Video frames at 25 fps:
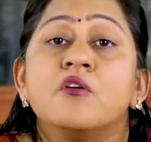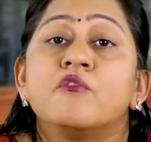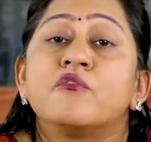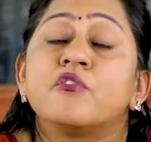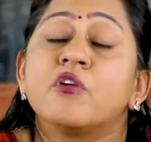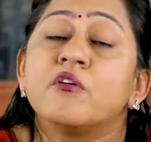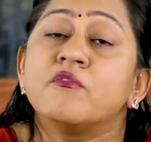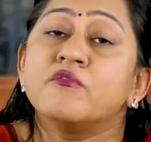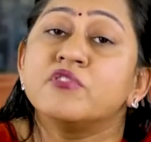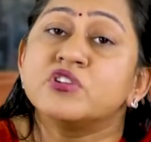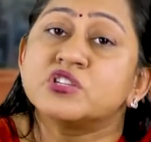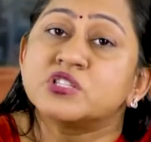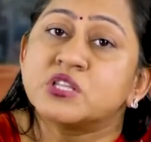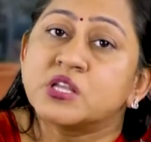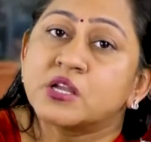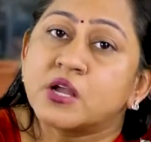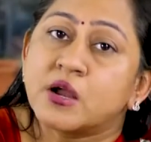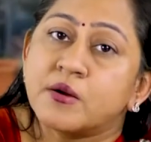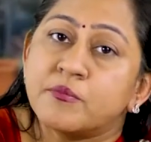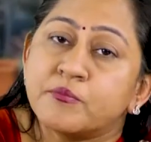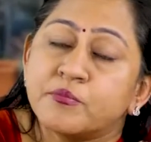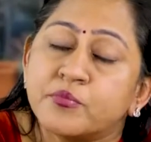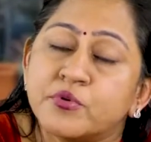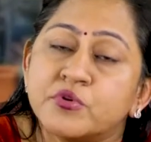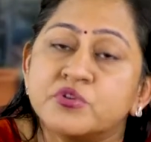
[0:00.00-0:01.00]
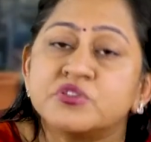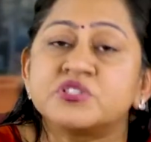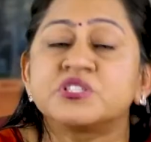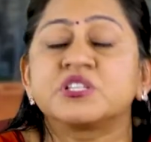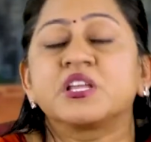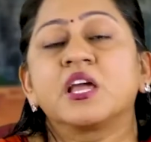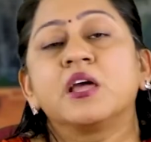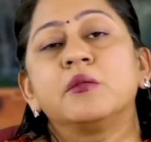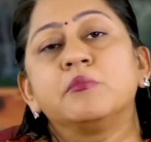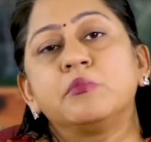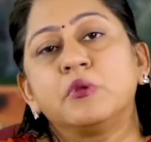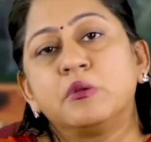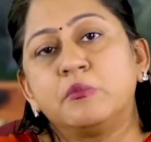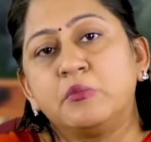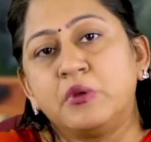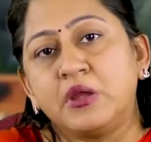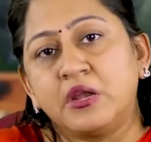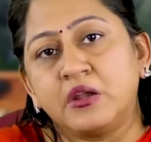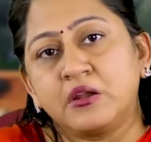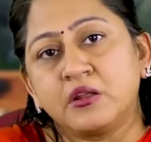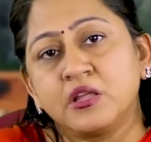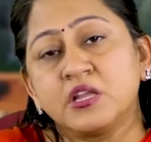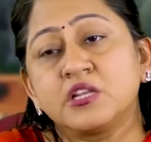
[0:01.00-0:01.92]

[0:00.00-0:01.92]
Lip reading: from which the compost can be made.